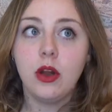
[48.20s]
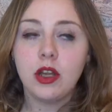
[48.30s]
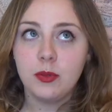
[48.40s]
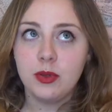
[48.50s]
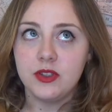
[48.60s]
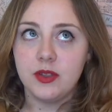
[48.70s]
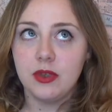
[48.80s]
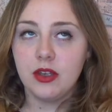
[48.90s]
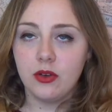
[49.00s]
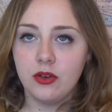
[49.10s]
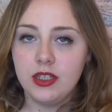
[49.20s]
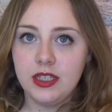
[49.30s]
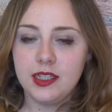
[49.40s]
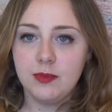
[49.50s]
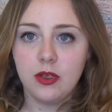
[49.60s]
are going to put something on, it
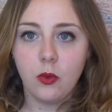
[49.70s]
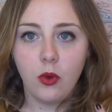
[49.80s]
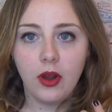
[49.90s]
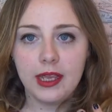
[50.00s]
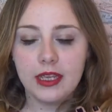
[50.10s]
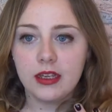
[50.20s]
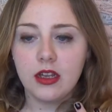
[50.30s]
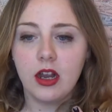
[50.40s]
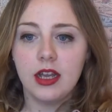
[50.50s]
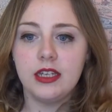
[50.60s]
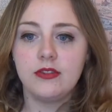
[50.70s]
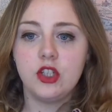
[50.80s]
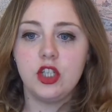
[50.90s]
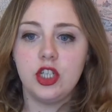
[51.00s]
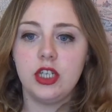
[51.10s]
needs to be quite a kind of
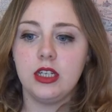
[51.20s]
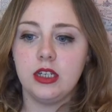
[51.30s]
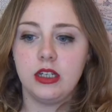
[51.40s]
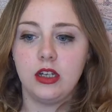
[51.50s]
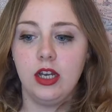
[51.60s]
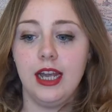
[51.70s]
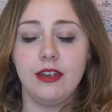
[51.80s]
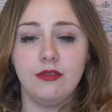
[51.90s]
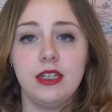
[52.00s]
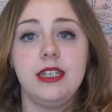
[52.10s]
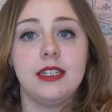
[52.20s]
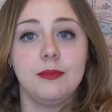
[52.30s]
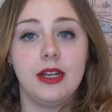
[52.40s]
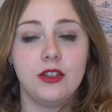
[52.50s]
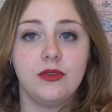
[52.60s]
sheer colour and it really needs to
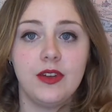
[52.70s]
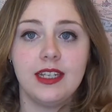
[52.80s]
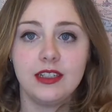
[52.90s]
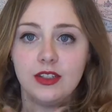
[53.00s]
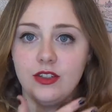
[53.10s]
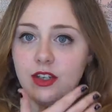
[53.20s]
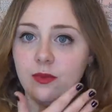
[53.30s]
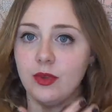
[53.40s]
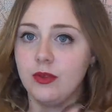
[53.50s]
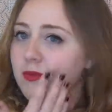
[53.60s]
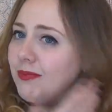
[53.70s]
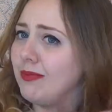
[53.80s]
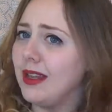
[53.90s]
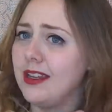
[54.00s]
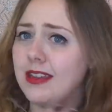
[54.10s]
match your face because you don't want
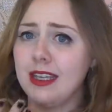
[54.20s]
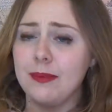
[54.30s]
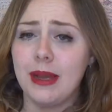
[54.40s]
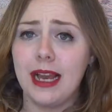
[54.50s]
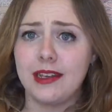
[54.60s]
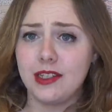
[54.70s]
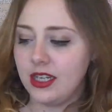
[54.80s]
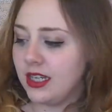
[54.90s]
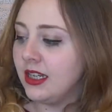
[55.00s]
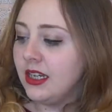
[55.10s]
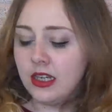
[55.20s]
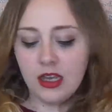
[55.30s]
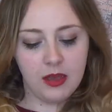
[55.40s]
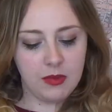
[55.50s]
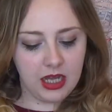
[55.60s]
anything patchy.
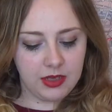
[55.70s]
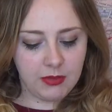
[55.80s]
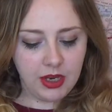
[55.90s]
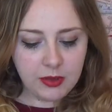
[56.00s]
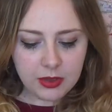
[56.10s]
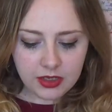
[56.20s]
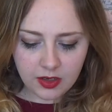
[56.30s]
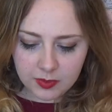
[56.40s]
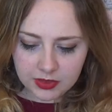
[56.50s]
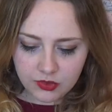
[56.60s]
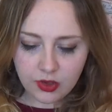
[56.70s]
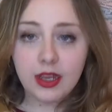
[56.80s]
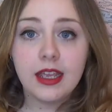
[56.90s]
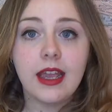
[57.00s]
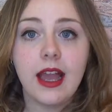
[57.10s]
At the moment I've been
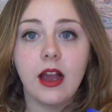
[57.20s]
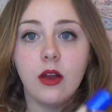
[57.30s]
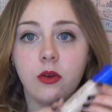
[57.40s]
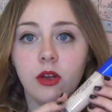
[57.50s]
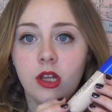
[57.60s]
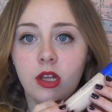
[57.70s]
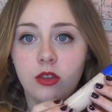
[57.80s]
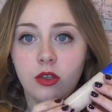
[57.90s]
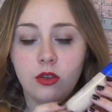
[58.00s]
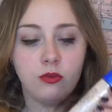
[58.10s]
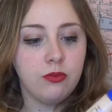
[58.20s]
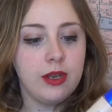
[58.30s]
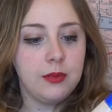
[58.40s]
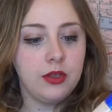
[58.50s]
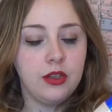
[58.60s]
trying out the
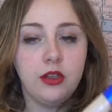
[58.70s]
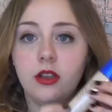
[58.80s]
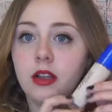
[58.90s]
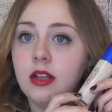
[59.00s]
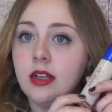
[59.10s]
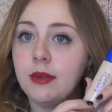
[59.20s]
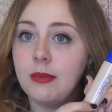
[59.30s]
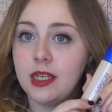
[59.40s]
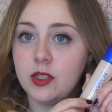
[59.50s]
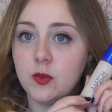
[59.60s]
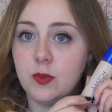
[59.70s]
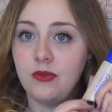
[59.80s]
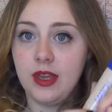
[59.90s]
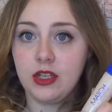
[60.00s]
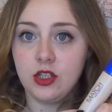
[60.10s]
Rimmel Match
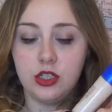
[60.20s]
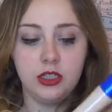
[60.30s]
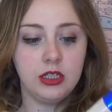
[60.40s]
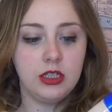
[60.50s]
Perfection,